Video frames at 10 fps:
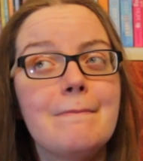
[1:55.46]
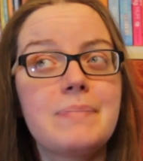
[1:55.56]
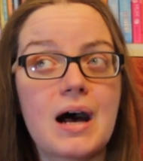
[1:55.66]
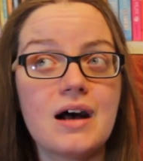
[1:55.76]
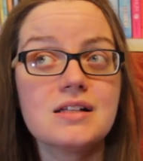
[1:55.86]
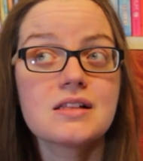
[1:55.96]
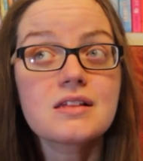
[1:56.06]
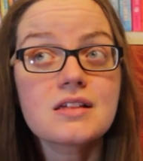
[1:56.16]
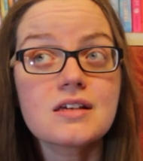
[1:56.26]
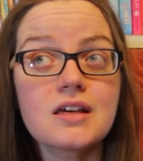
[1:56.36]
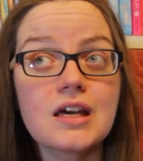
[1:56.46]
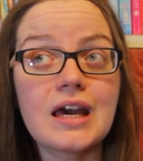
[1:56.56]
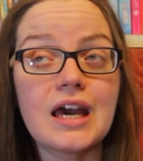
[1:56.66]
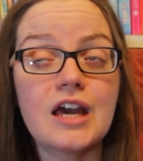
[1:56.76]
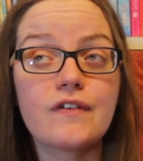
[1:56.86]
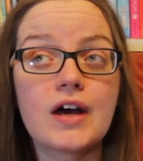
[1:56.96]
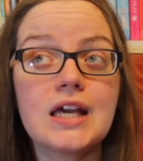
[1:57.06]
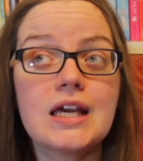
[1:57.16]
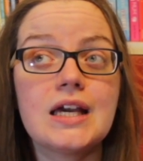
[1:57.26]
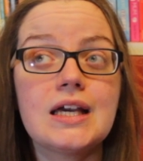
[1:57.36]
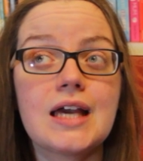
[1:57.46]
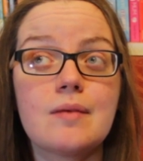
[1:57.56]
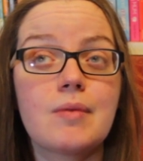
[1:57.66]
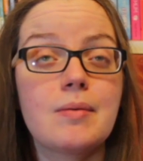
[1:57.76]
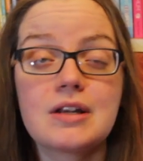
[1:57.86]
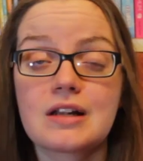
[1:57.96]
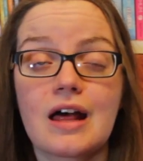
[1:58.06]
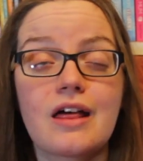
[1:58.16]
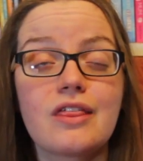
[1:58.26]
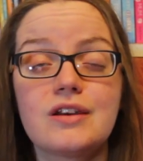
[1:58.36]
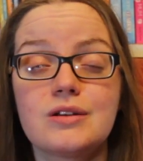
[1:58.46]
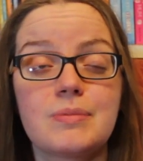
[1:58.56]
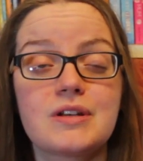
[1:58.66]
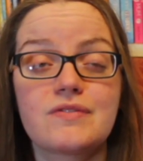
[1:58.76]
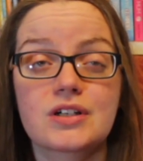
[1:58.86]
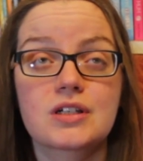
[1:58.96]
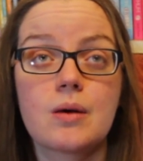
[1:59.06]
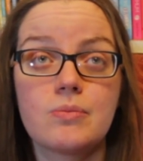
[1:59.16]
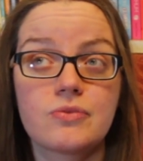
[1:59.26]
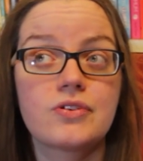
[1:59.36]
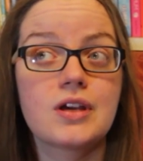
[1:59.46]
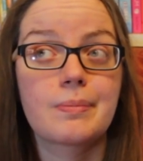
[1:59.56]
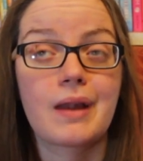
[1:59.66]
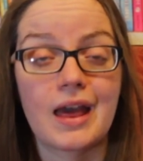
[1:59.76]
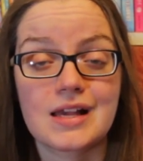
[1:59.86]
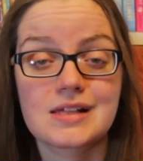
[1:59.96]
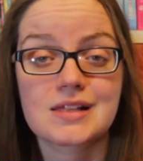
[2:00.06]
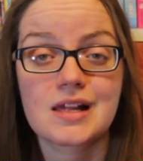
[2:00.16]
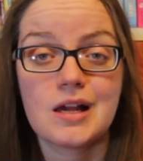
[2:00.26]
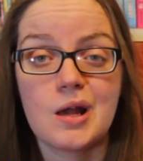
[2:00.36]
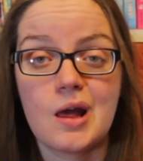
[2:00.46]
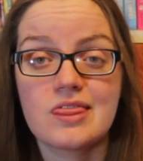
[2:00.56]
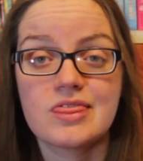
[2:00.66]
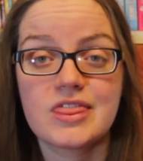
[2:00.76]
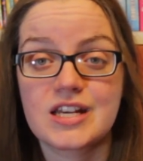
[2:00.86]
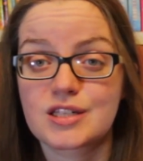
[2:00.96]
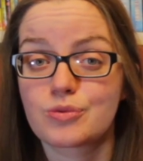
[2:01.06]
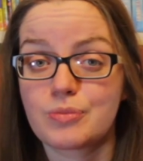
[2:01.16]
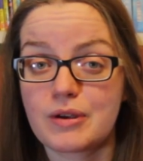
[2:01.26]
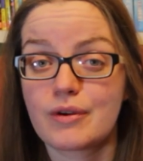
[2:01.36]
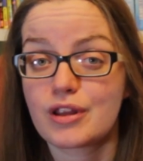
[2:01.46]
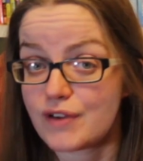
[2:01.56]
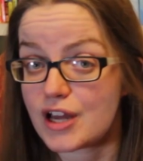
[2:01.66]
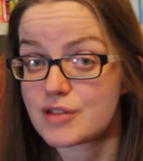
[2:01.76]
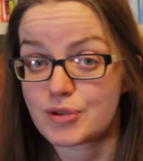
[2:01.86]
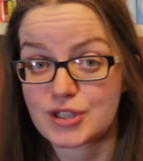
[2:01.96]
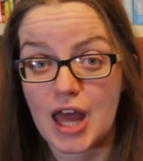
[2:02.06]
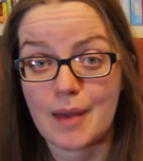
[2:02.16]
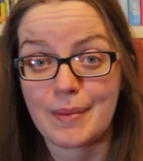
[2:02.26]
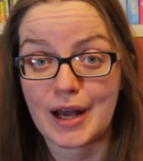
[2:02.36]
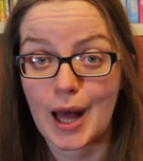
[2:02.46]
But if I can get my mental health into a bit of a comfier place, this will be one of the first books that I pick